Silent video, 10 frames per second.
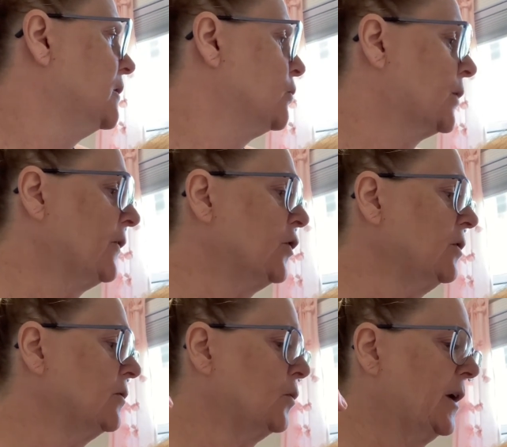
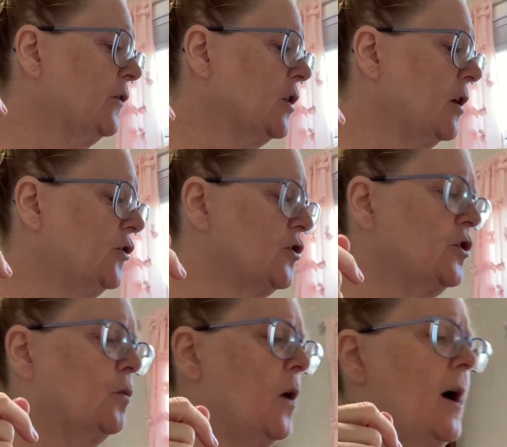whatever color
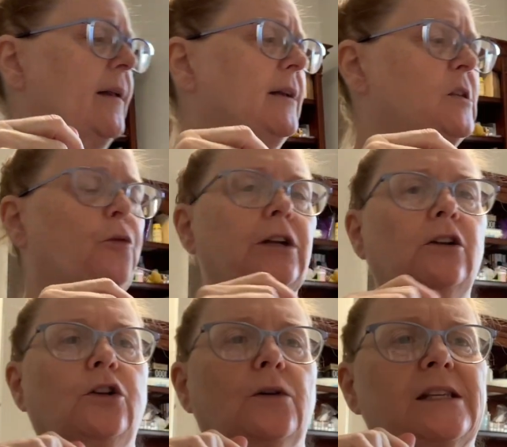you want. That's pretty
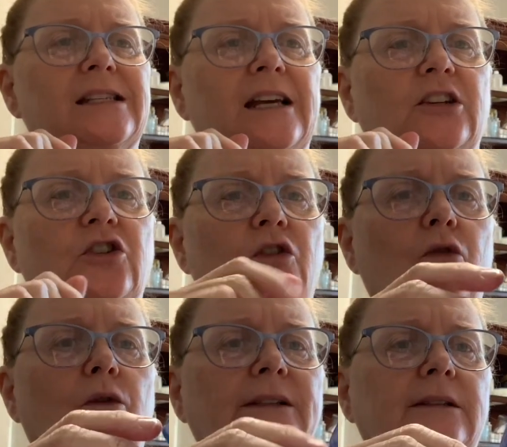close. It's like a
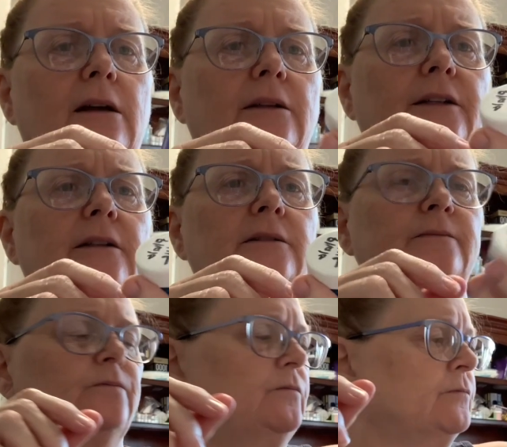turquoise color.
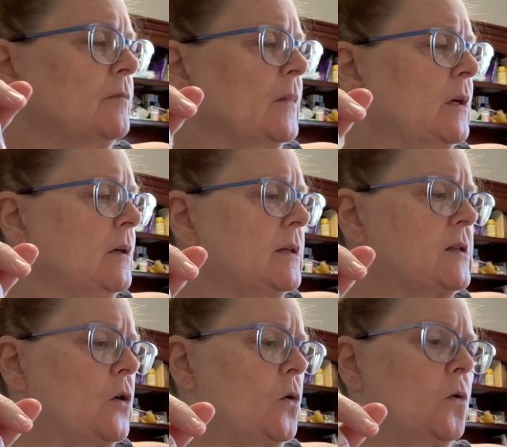
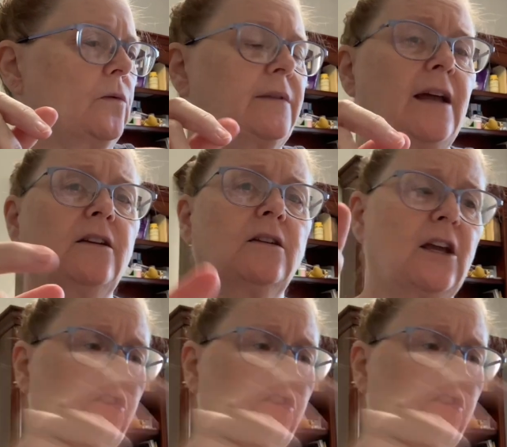So then